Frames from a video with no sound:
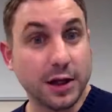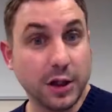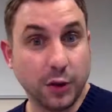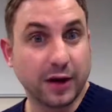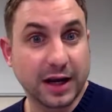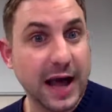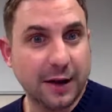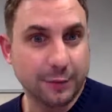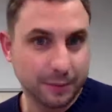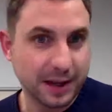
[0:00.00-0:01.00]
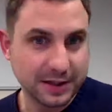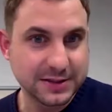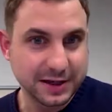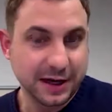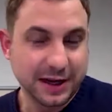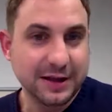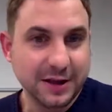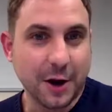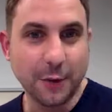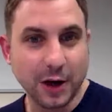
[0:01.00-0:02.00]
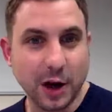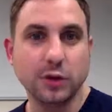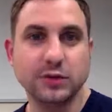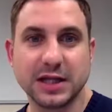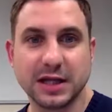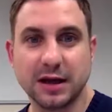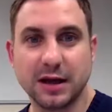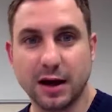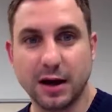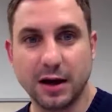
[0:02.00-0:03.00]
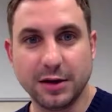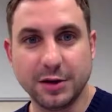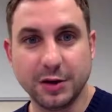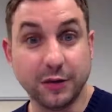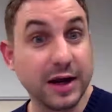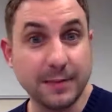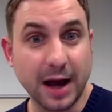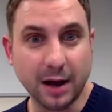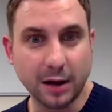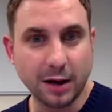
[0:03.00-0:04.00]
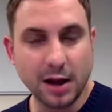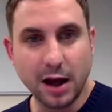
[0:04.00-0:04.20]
your account basically, you know, we're closing uh, your, your, email,